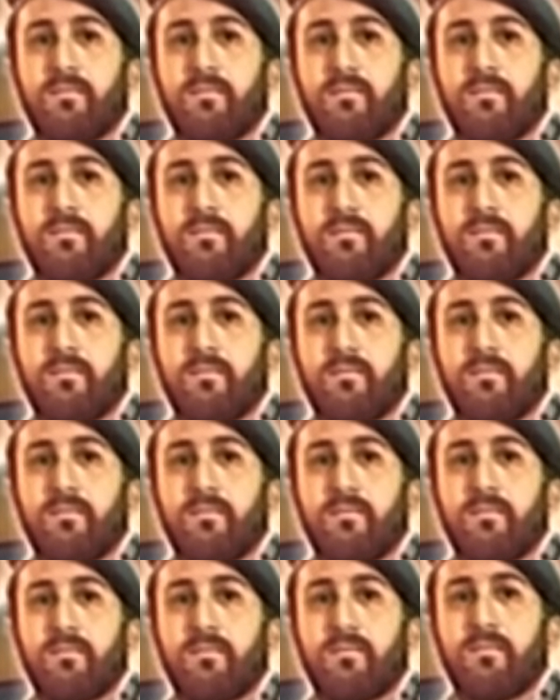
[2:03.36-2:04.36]

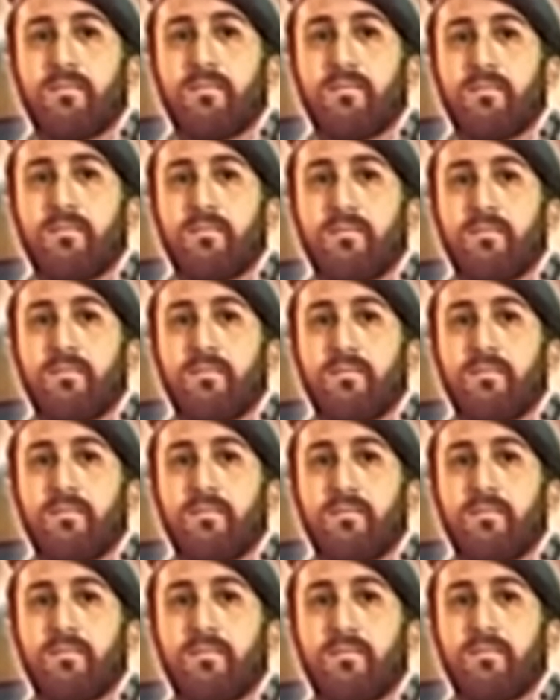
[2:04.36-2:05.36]

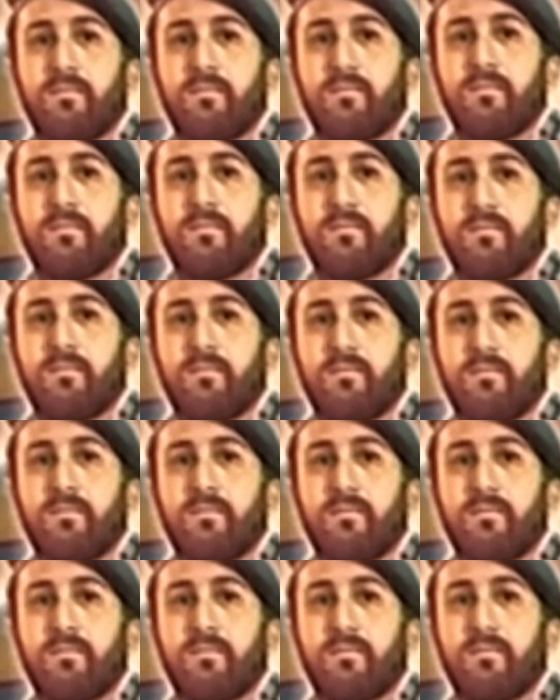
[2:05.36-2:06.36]

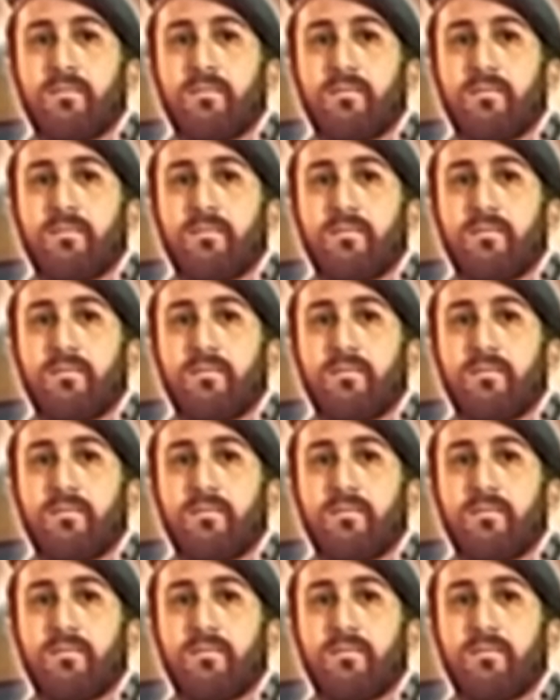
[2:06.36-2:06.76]
[no speech]